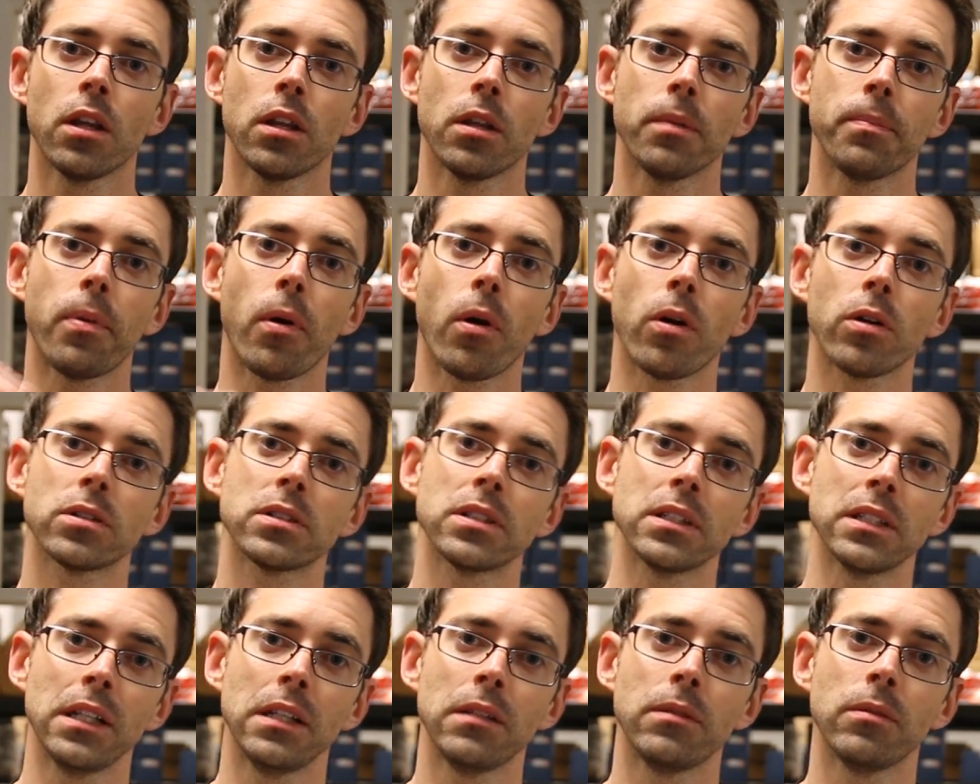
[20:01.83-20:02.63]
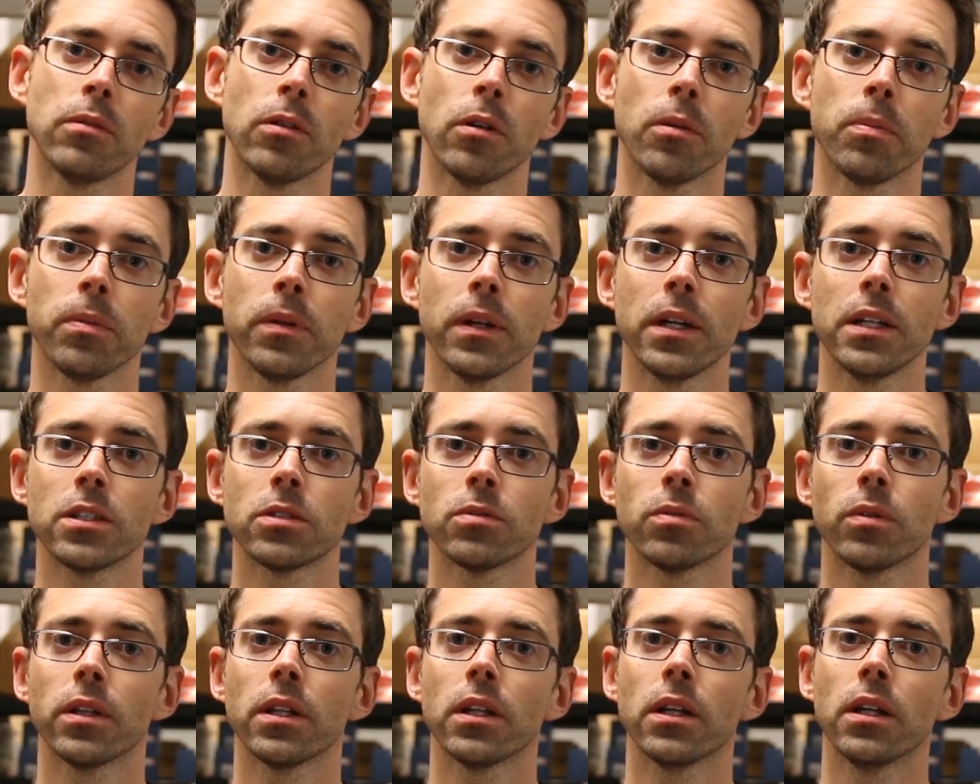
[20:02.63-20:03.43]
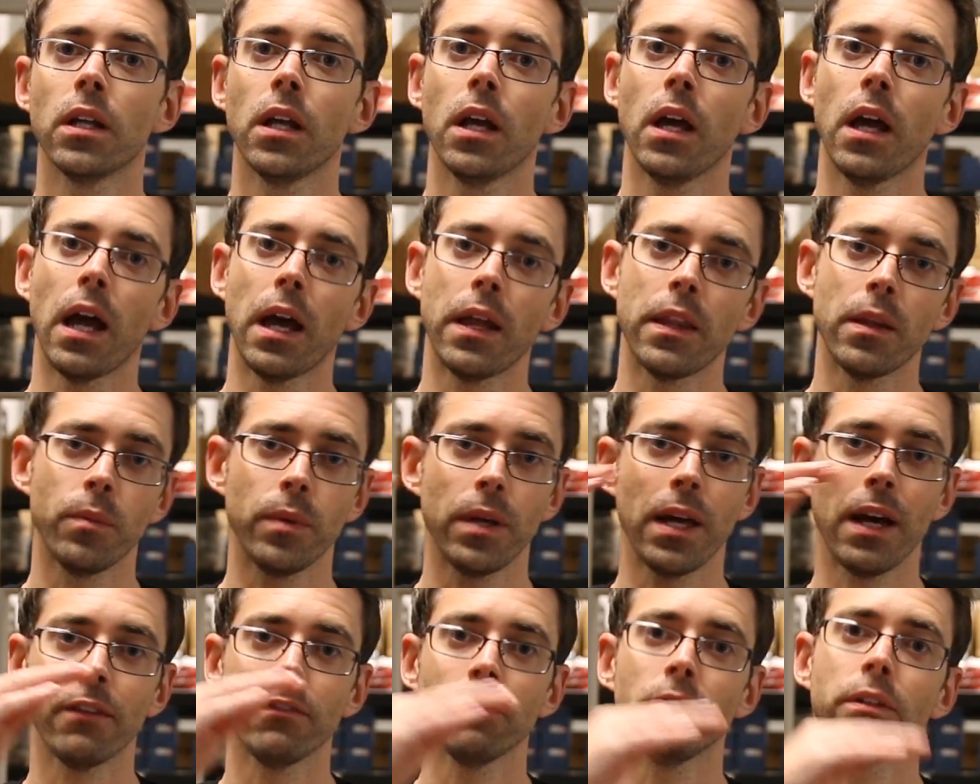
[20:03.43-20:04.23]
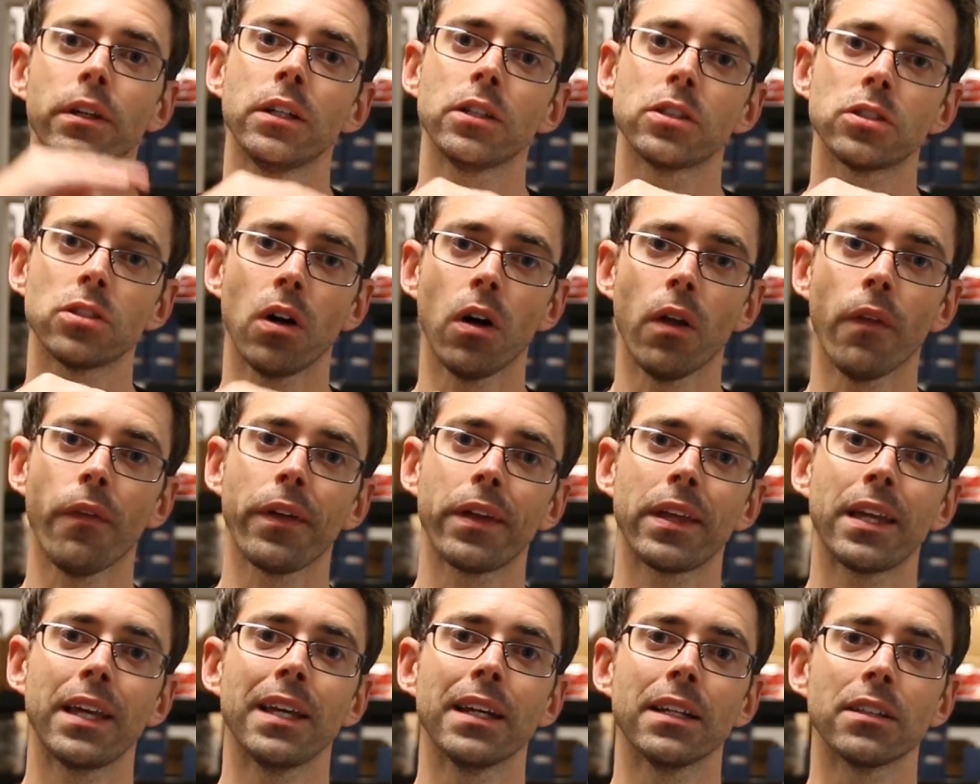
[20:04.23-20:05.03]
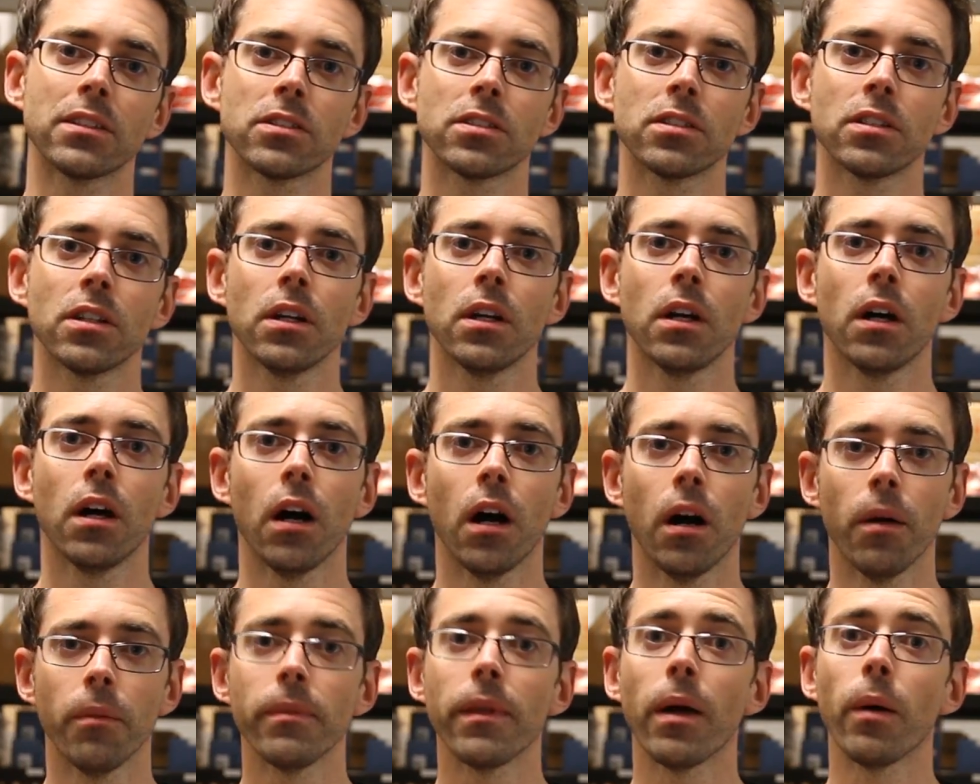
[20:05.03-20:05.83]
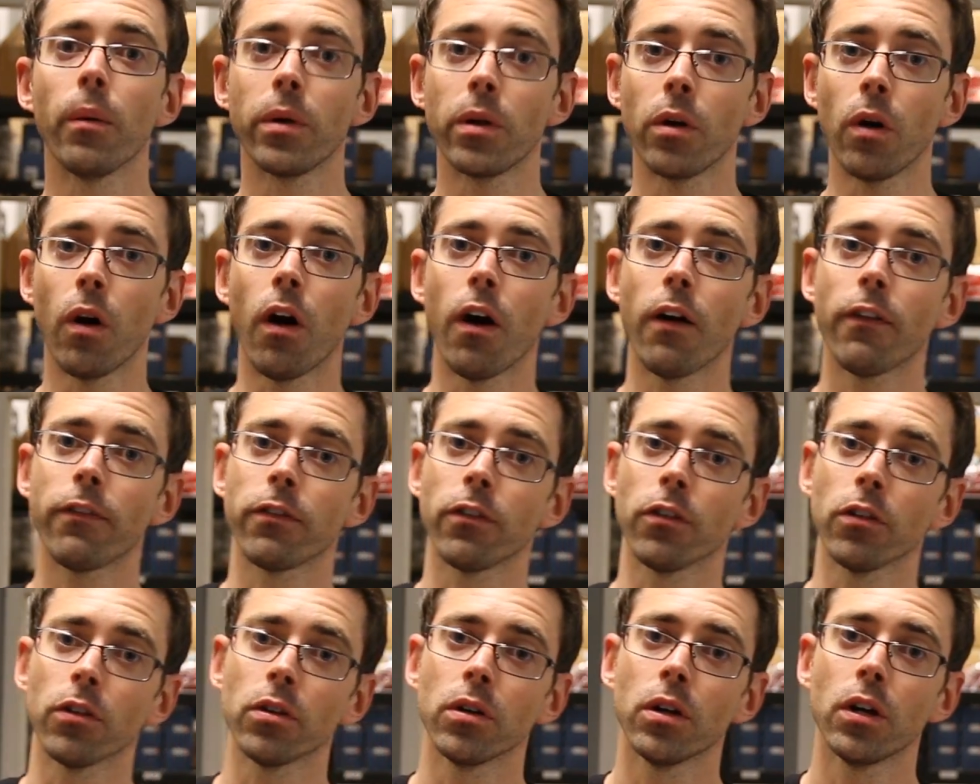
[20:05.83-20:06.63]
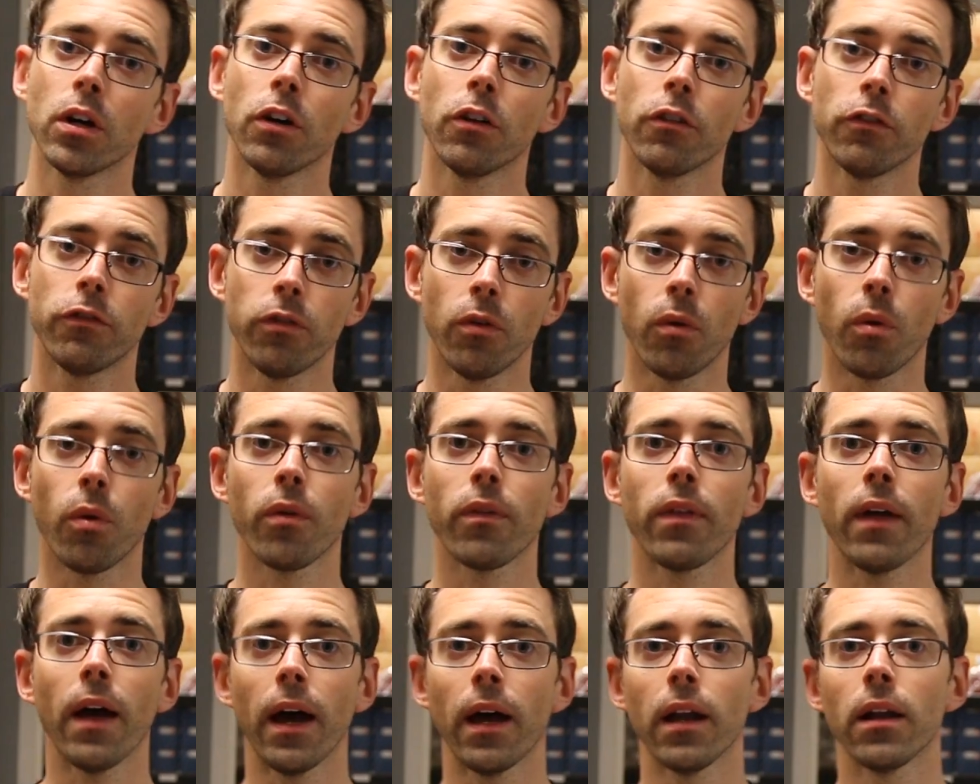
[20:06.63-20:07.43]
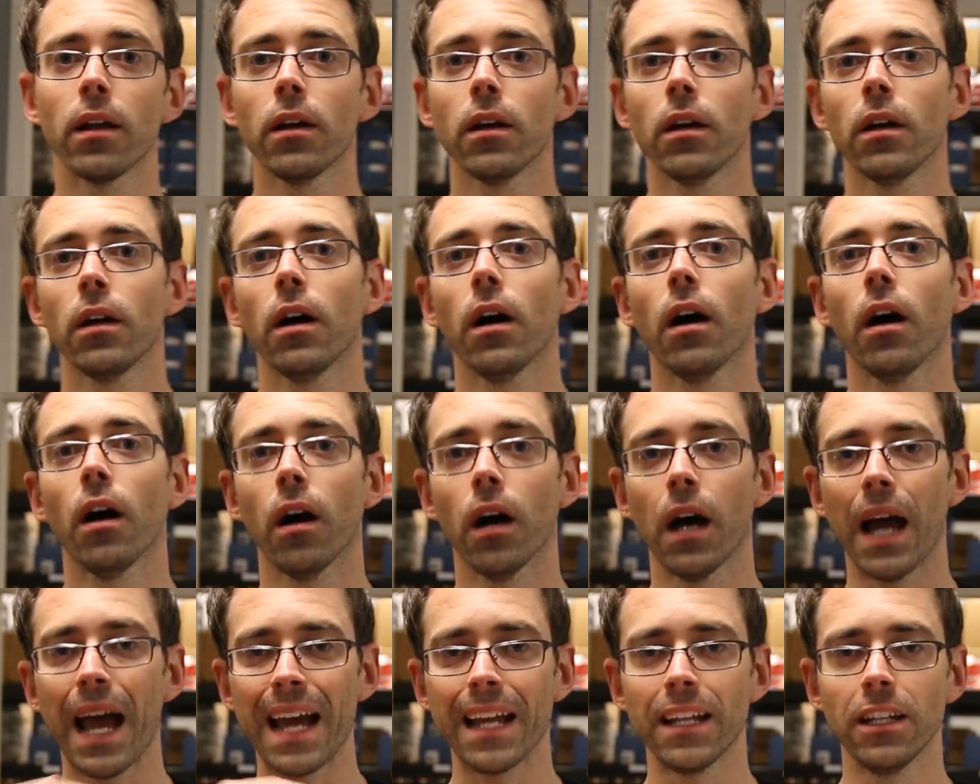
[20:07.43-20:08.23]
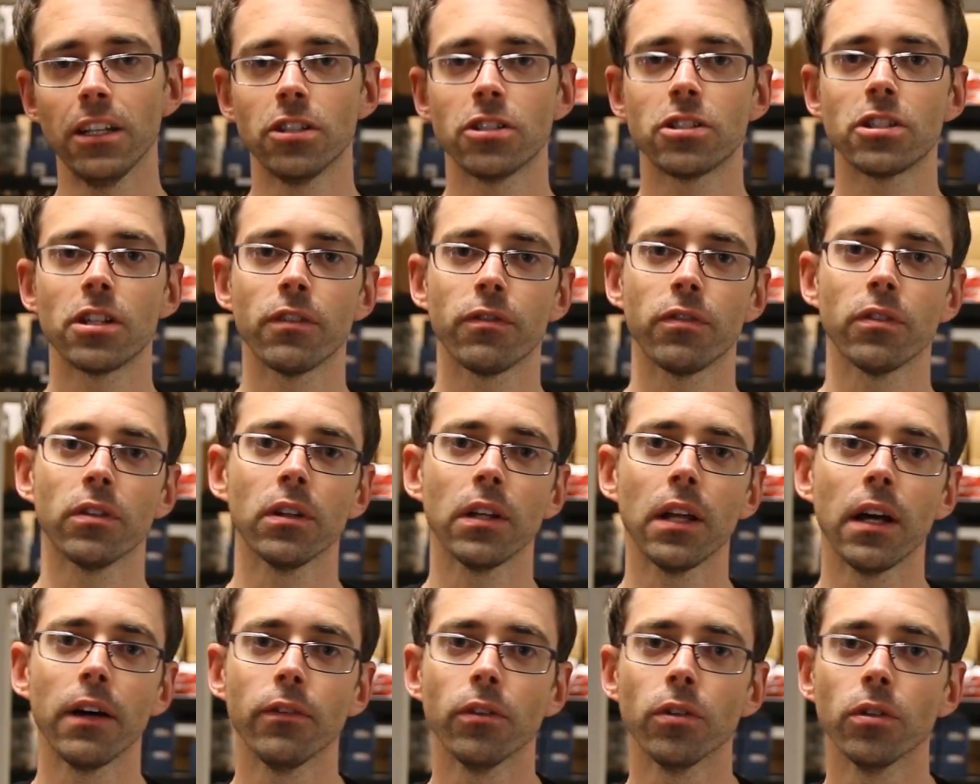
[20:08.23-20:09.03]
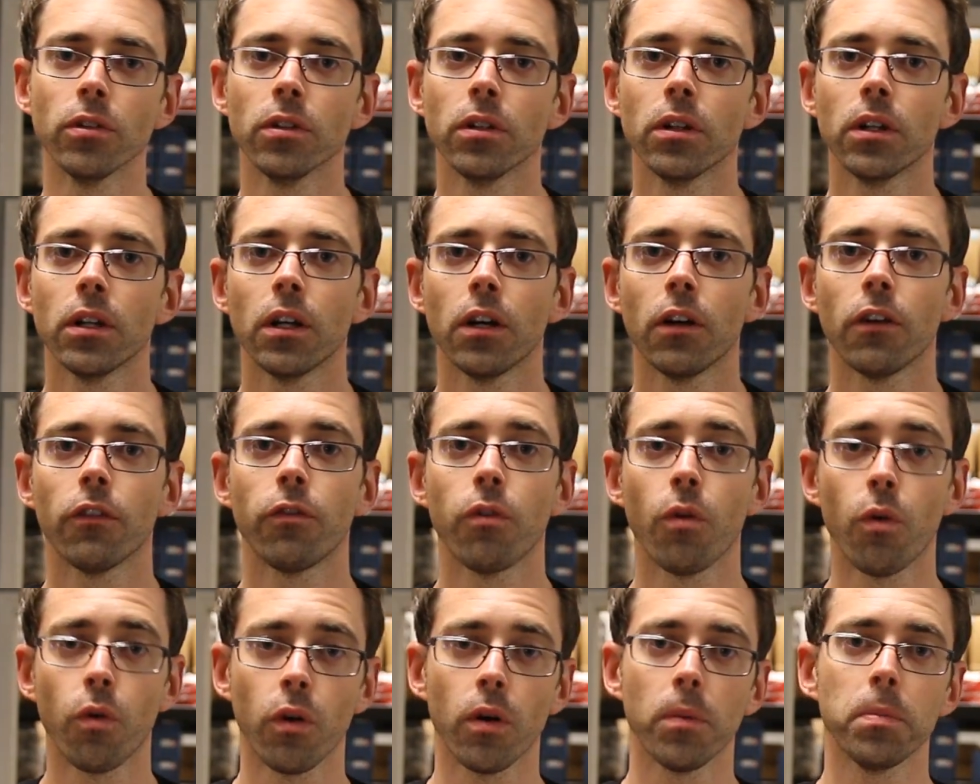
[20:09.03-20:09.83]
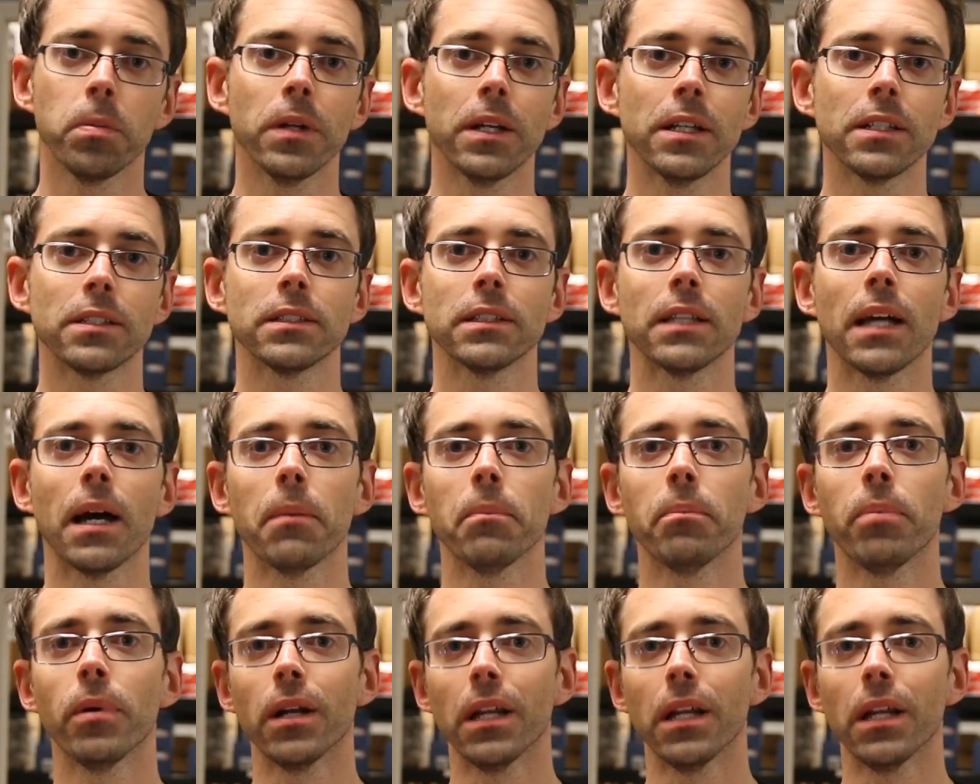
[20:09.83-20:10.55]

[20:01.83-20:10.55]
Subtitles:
the parts that need to be replaced with it, and then we have links to all the kits that we offer for that at each different level for replacing that.